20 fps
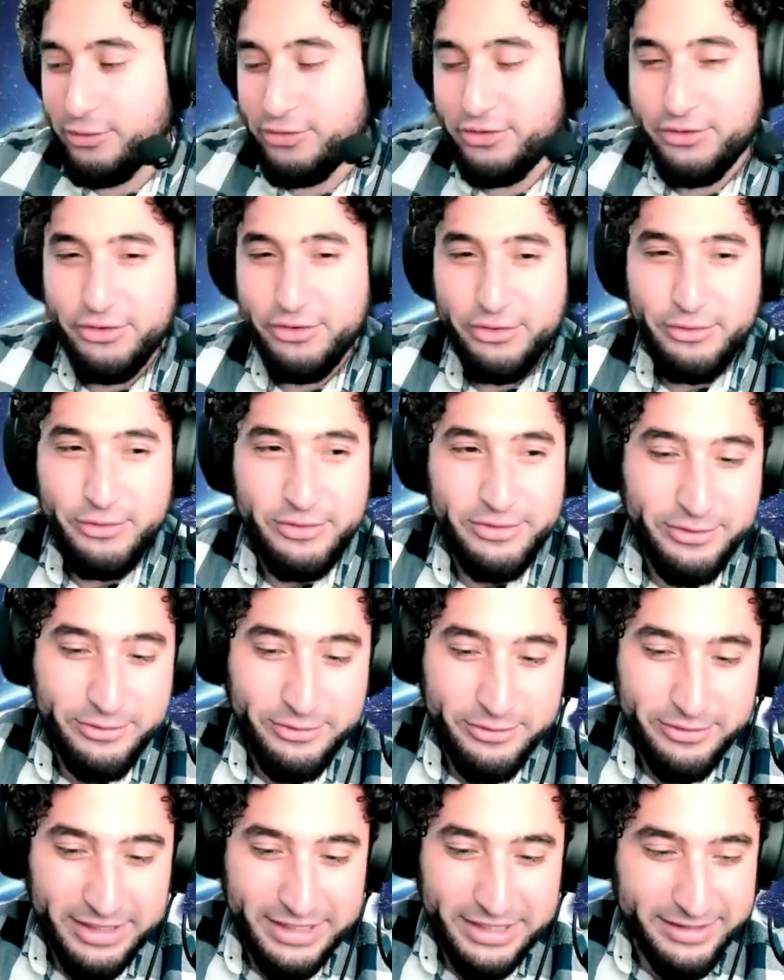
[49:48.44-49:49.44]
would you do?
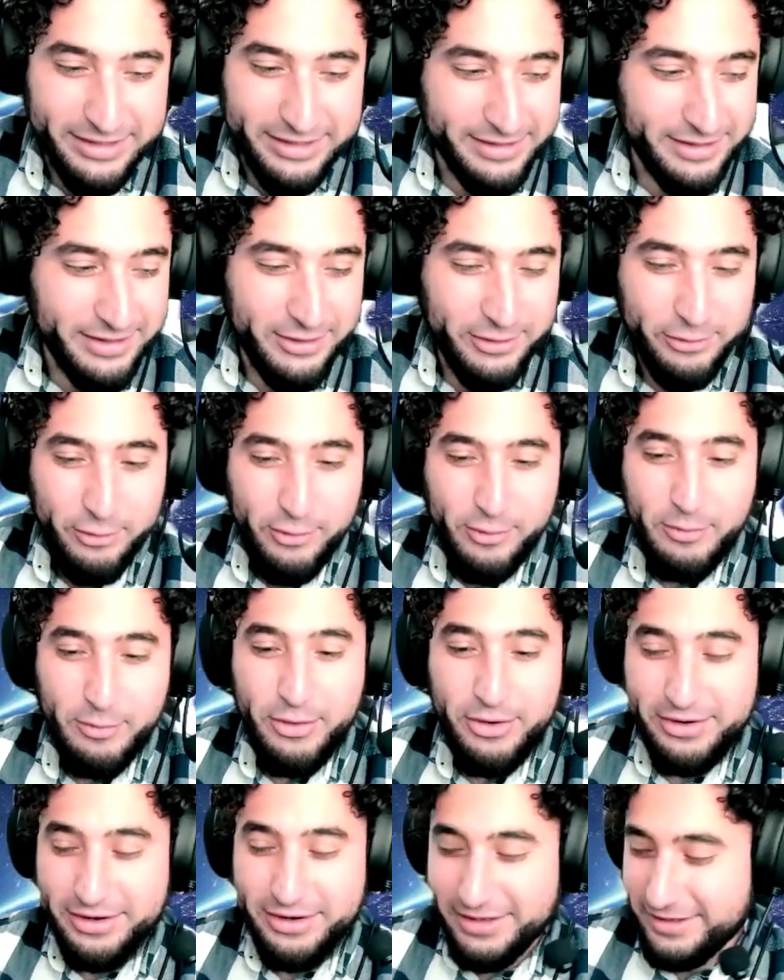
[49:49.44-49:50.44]
You'd like throw a
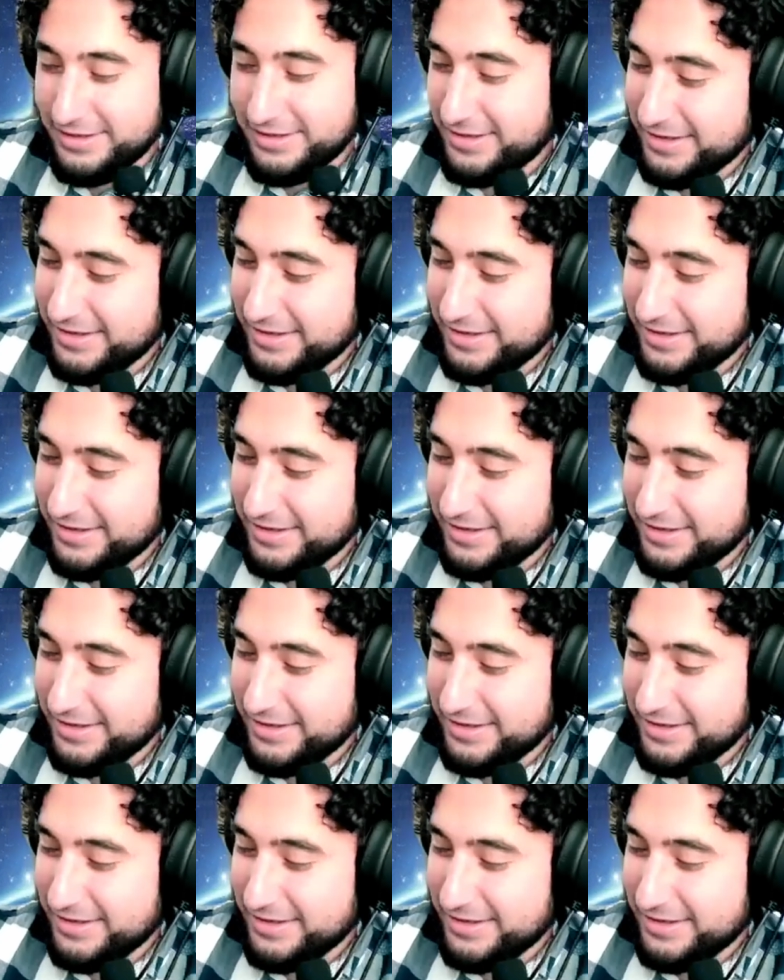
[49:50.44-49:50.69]
party.